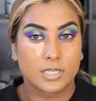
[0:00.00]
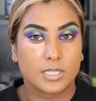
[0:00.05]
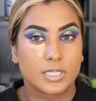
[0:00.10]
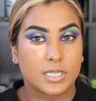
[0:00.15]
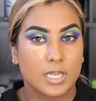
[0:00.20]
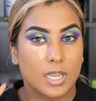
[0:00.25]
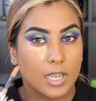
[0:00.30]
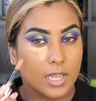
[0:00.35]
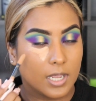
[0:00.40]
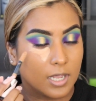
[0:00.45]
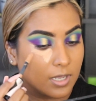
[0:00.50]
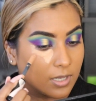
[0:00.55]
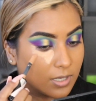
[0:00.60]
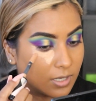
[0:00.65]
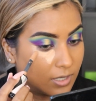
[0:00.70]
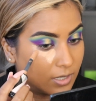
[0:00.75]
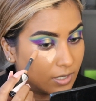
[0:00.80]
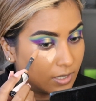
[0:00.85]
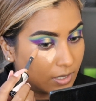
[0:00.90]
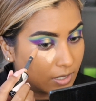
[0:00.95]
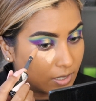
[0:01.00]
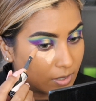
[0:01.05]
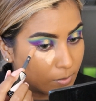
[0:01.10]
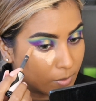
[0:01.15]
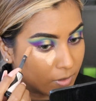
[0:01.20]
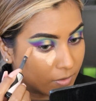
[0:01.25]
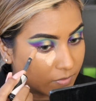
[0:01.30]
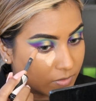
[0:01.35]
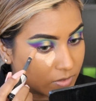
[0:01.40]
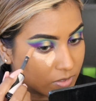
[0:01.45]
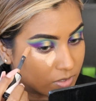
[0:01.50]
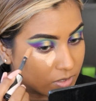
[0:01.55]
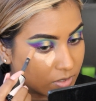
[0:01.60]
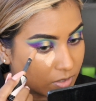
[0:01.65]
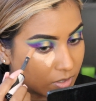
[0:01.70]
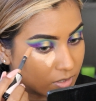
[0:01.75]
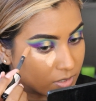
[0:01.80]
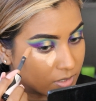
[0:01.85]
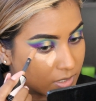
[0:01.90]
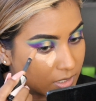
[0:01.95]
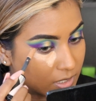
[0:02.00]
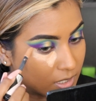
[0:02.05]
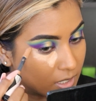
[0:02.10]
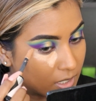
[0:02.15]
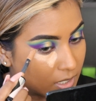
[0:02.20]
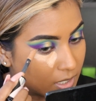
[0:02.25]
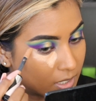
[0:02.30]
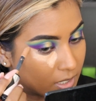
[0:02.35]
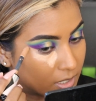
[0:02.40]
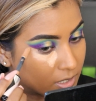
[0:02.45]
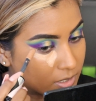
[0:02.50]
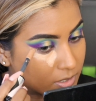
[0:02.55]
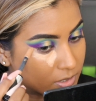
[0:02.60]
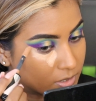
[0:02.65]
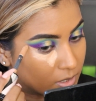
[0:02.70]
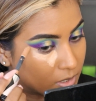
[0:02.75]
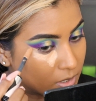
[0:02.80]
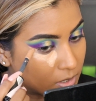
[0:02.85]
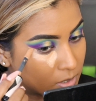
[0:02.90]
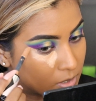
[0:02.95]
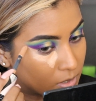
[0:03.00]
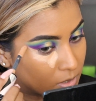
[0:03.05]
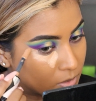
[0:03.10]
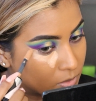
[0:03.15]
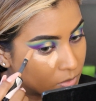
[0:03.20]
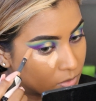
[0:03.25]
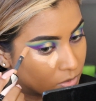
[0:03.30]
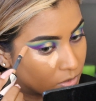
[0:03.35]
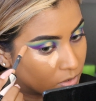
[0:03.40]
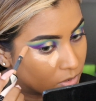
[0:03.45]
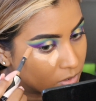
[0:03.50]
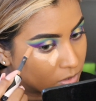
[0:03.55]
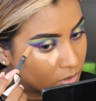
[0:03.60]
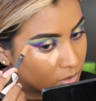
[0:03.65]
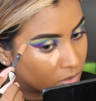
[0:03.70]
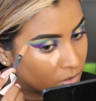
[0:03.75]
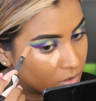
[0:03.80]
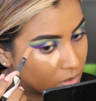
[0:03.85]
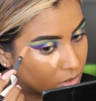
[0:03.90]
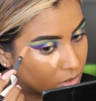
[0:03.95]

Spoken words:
take a little bit of this concealer as close